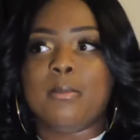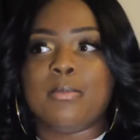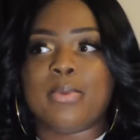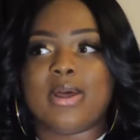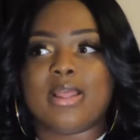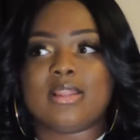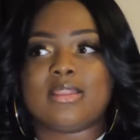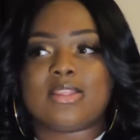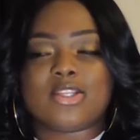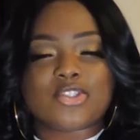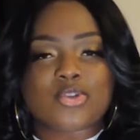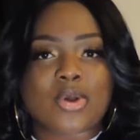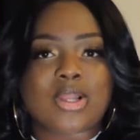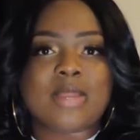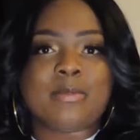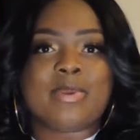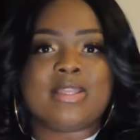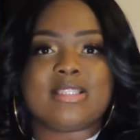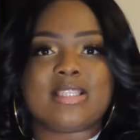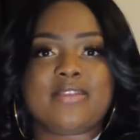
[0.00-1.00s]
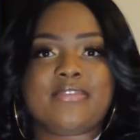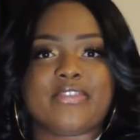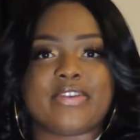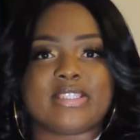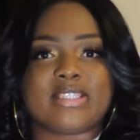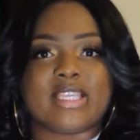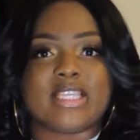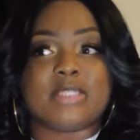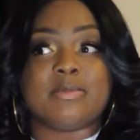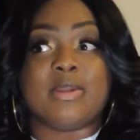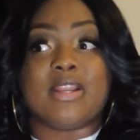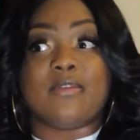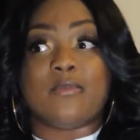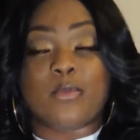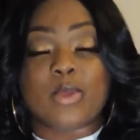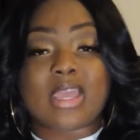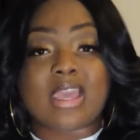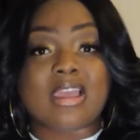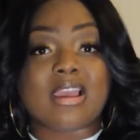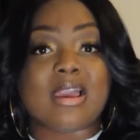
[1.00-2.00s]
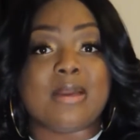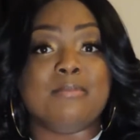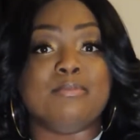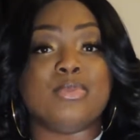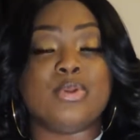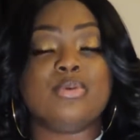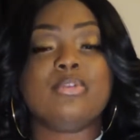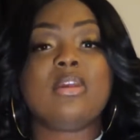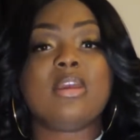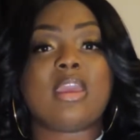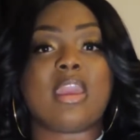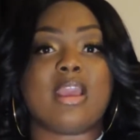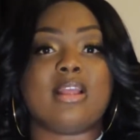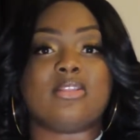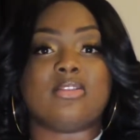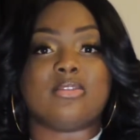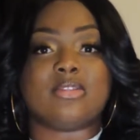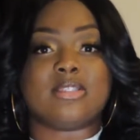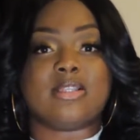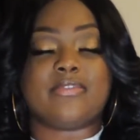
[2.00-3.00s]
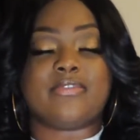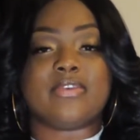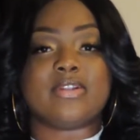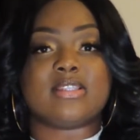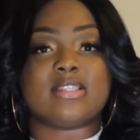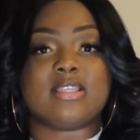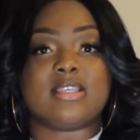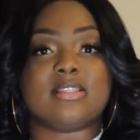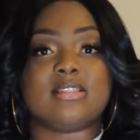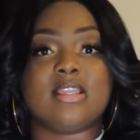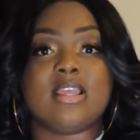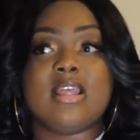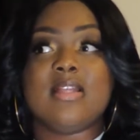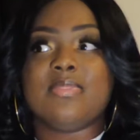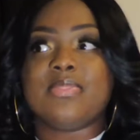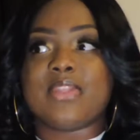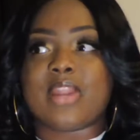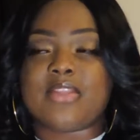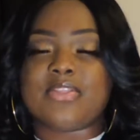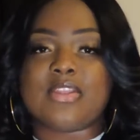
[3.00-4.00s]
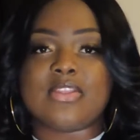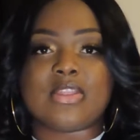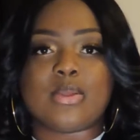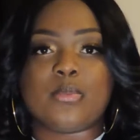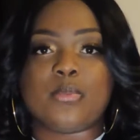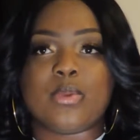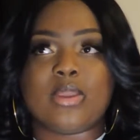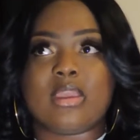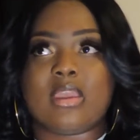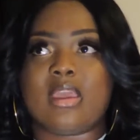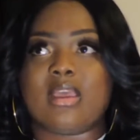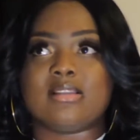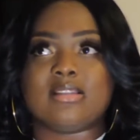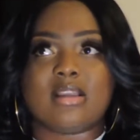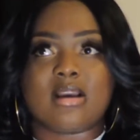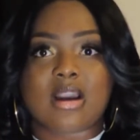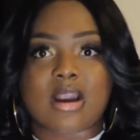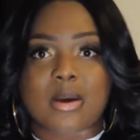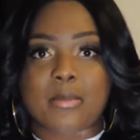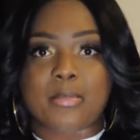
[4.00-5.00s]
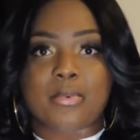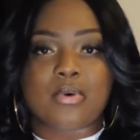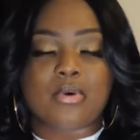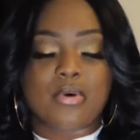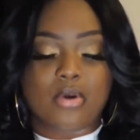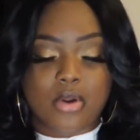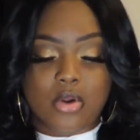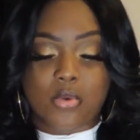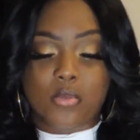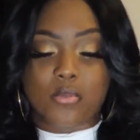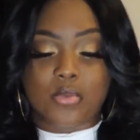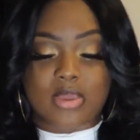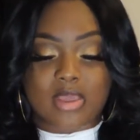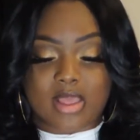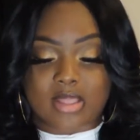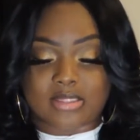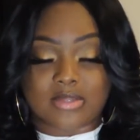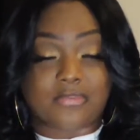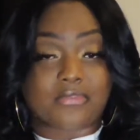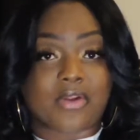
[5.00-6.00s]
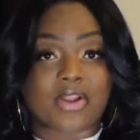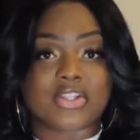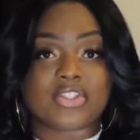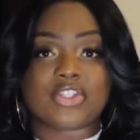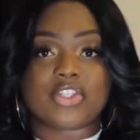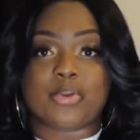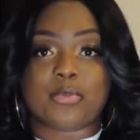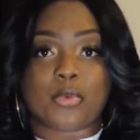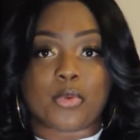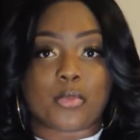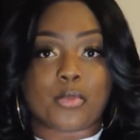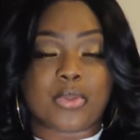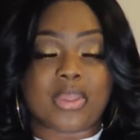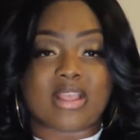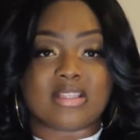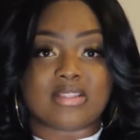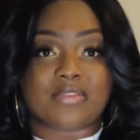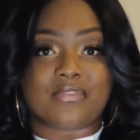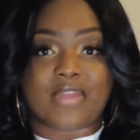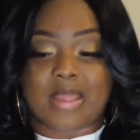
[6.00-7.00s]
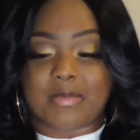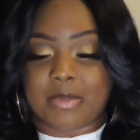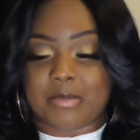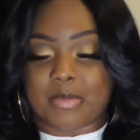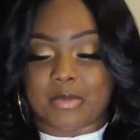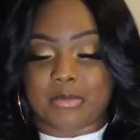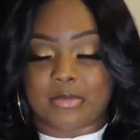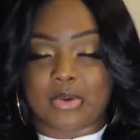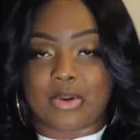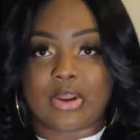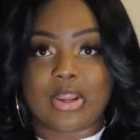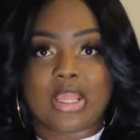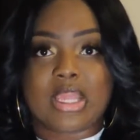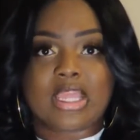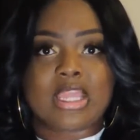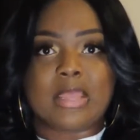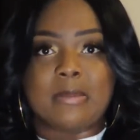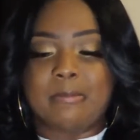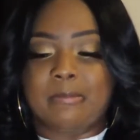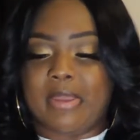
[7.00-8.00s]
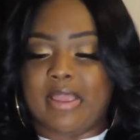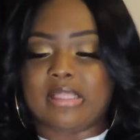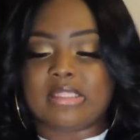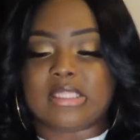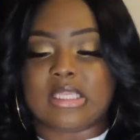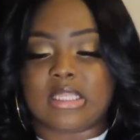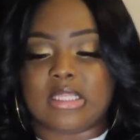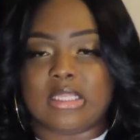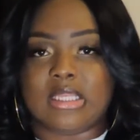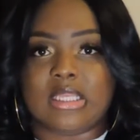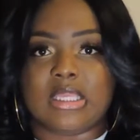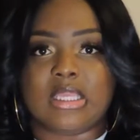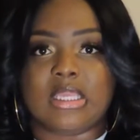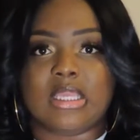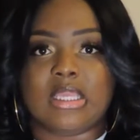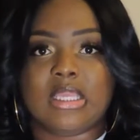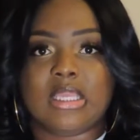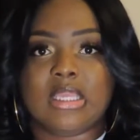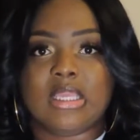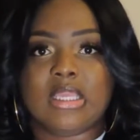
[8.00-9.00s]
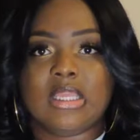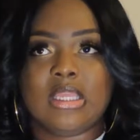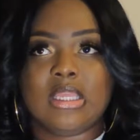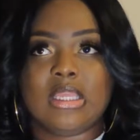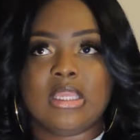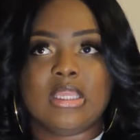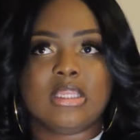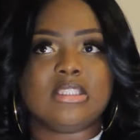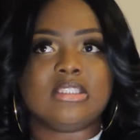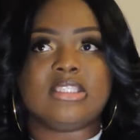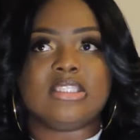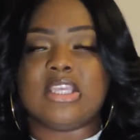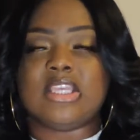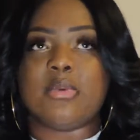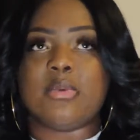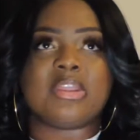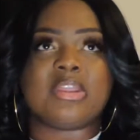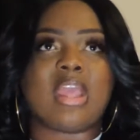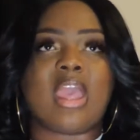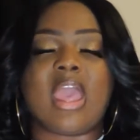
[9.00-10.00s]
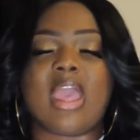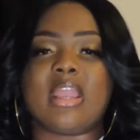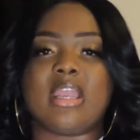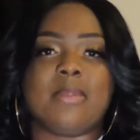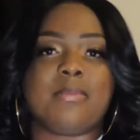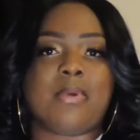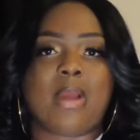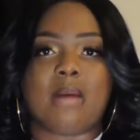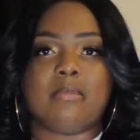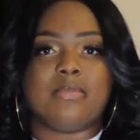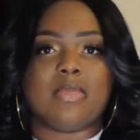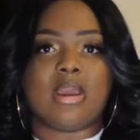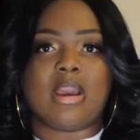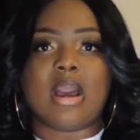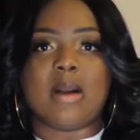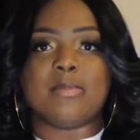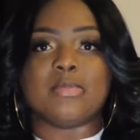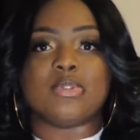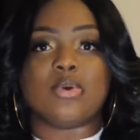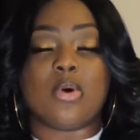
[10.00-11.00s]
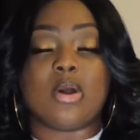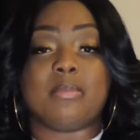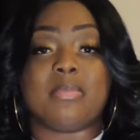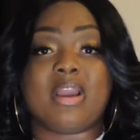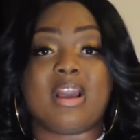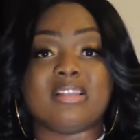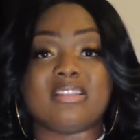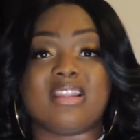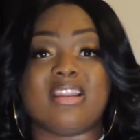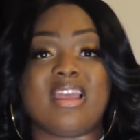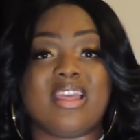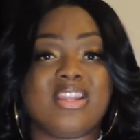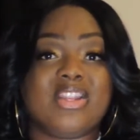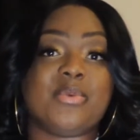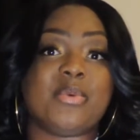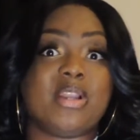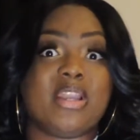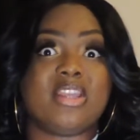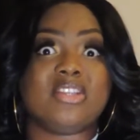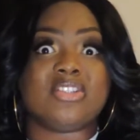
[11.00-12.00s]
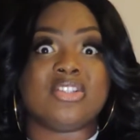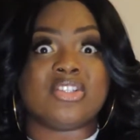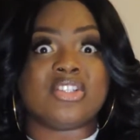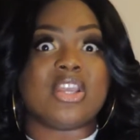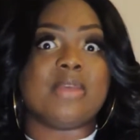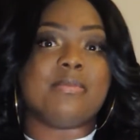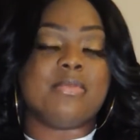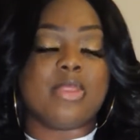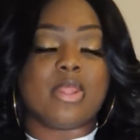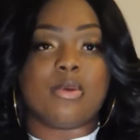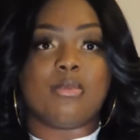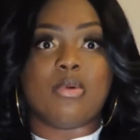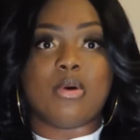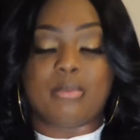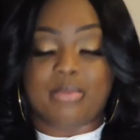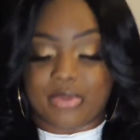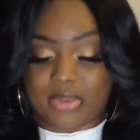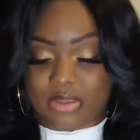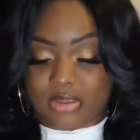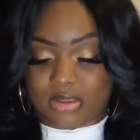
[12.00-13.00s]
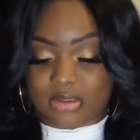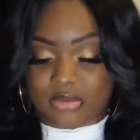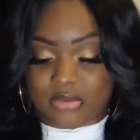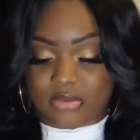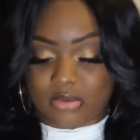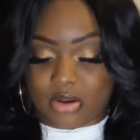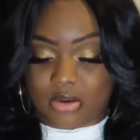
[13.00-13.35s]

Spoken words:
But there's going to be differences. But if we can communicate those differences, then I think that we as a couple, we as a friendship, or we as a family member can basically deal with any problem that comes on. Because in any relationship, there will be,